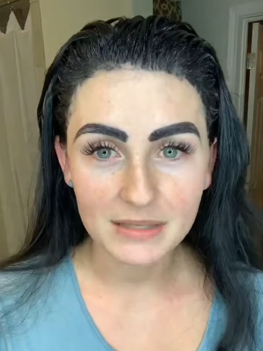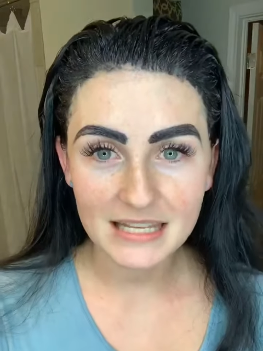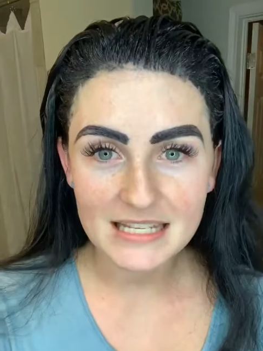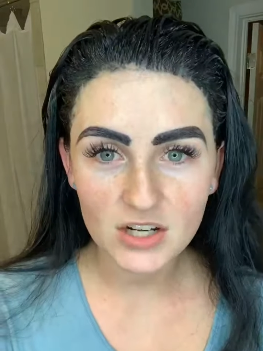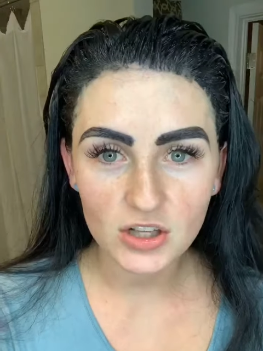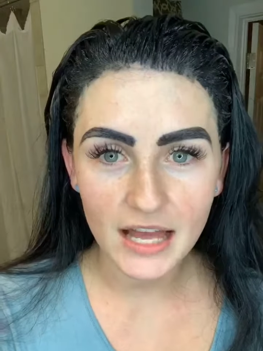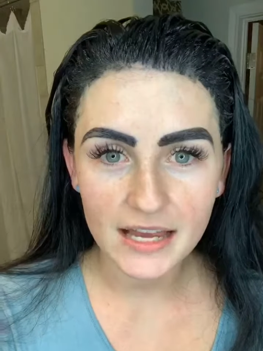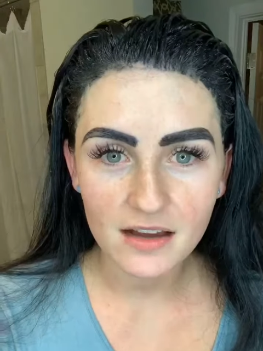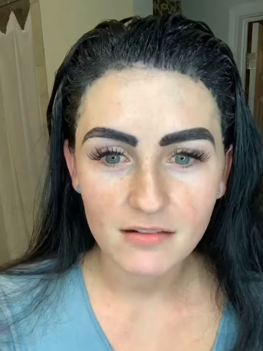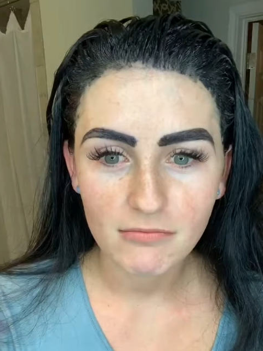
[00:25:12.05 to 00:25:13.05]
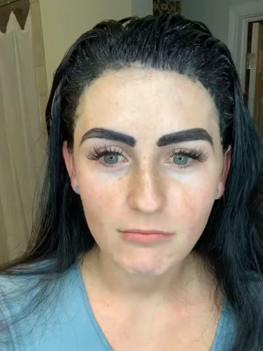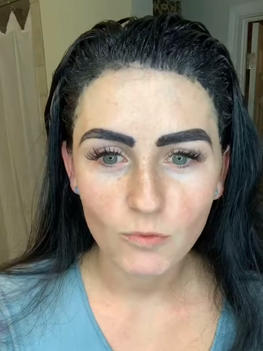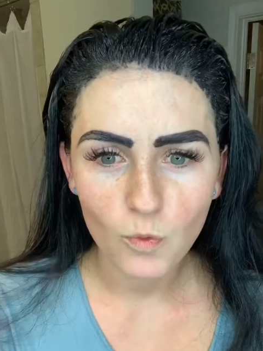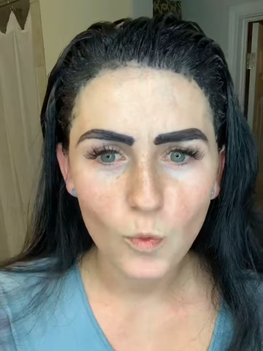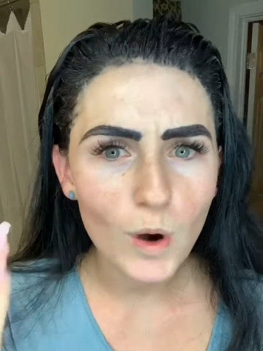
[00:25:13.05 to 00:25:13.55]
but these are like,
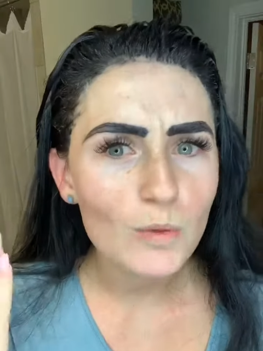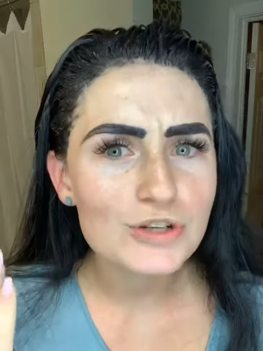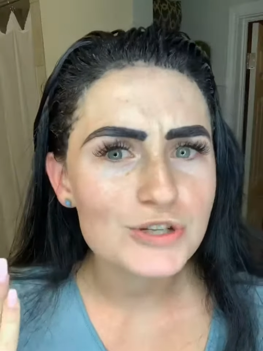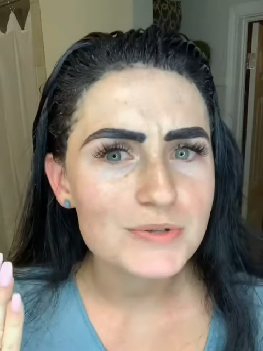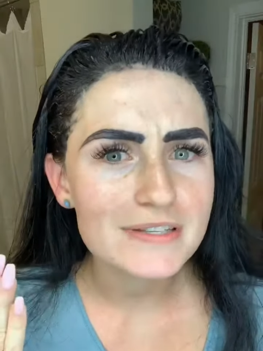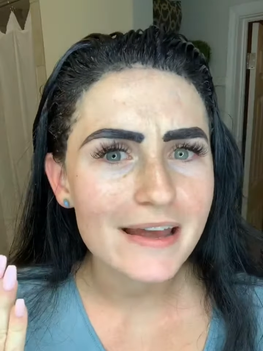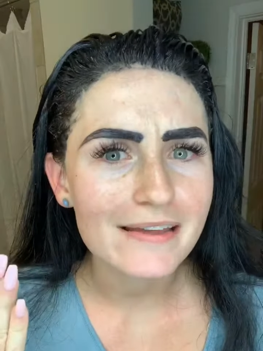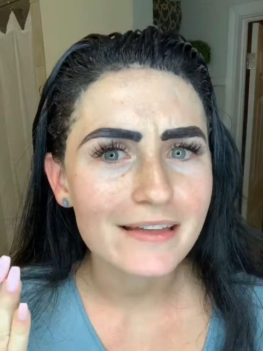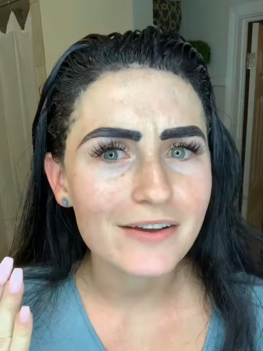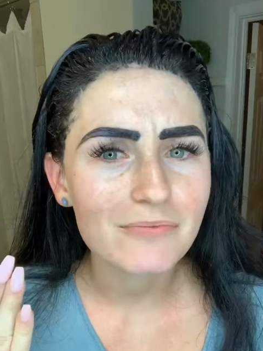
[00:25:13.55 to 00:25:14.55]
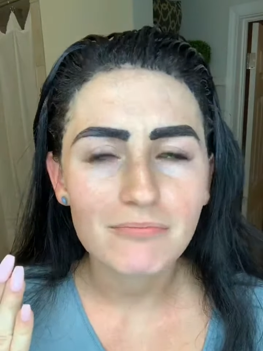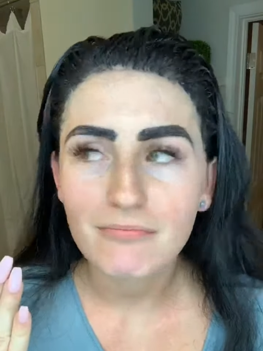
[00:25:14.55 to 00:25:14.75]
what would you say, like